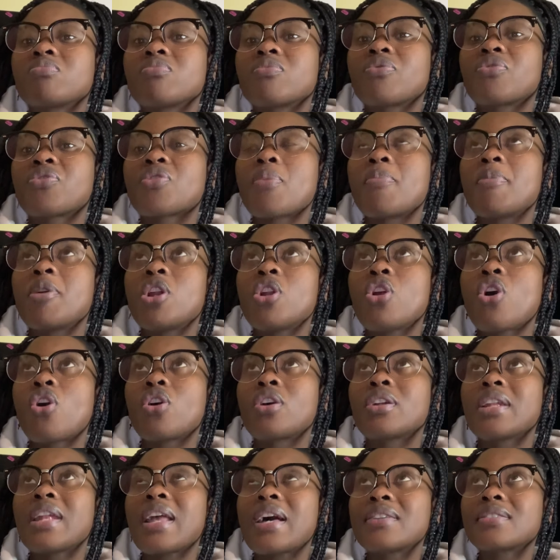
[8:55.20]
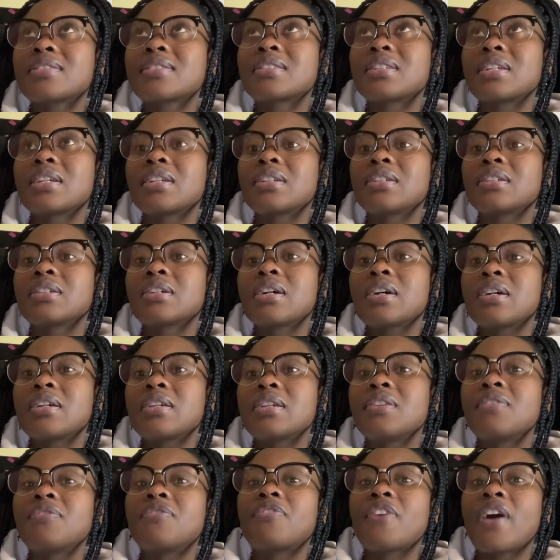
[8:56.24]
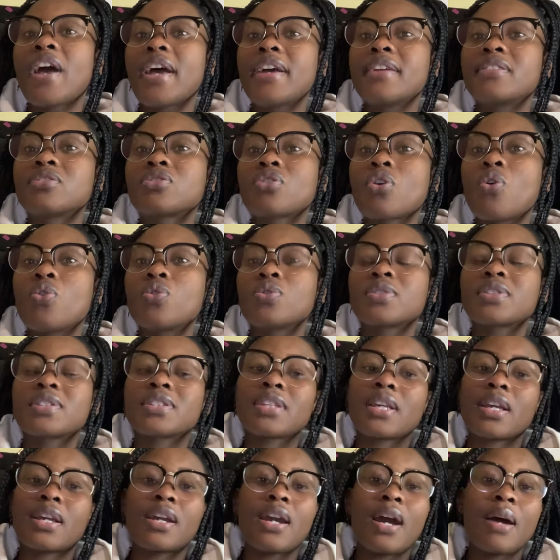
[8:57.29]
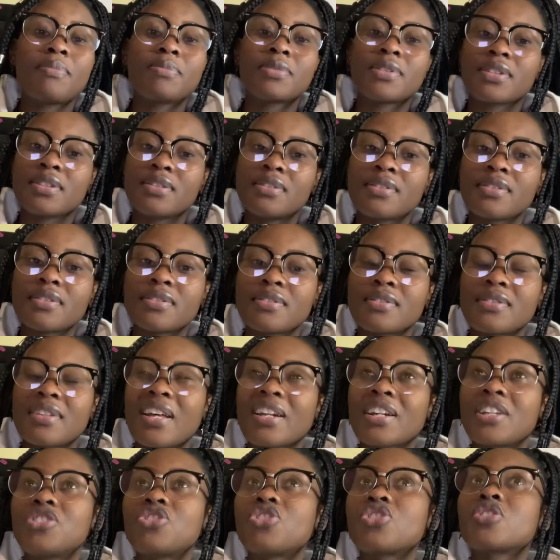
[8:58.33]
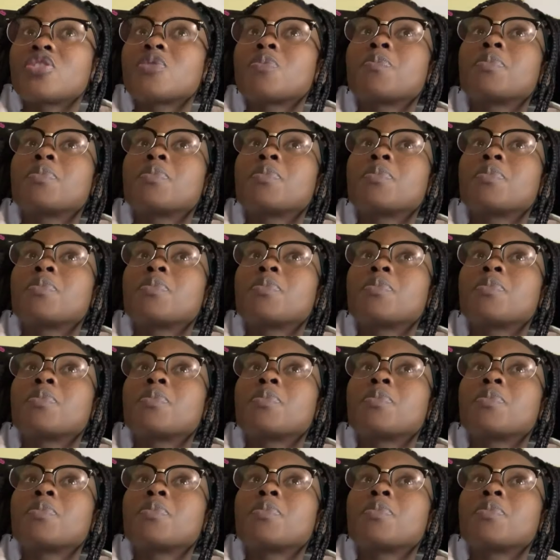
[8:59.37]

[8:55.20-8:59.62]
lasting event or circumstances that are just